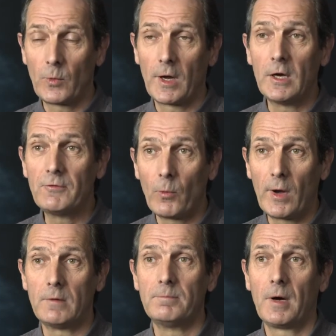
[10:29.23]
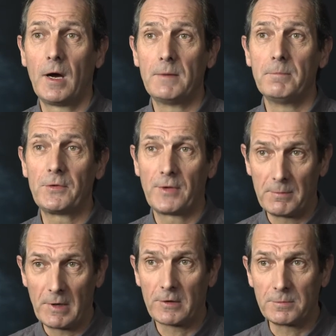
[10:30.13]
We're overwhelmed by mostly
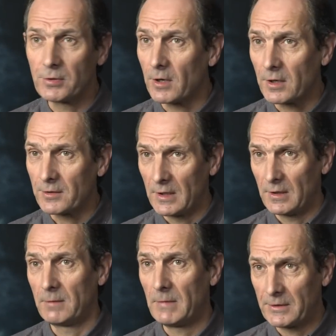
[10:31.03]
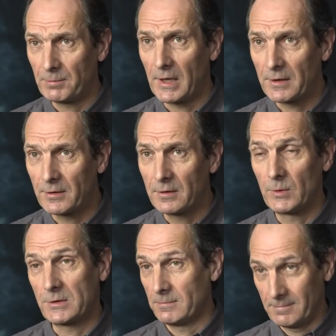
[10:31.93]
American product in our multiplexes,
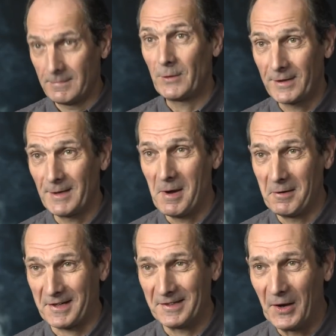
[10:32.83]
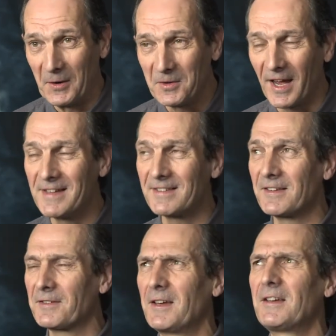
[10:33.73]
which are mostly American-owned, I hasten
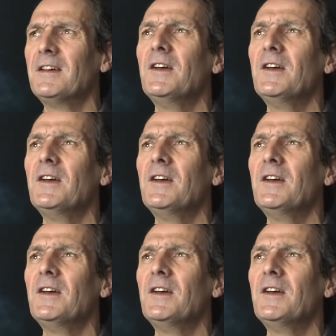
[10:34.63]
to say.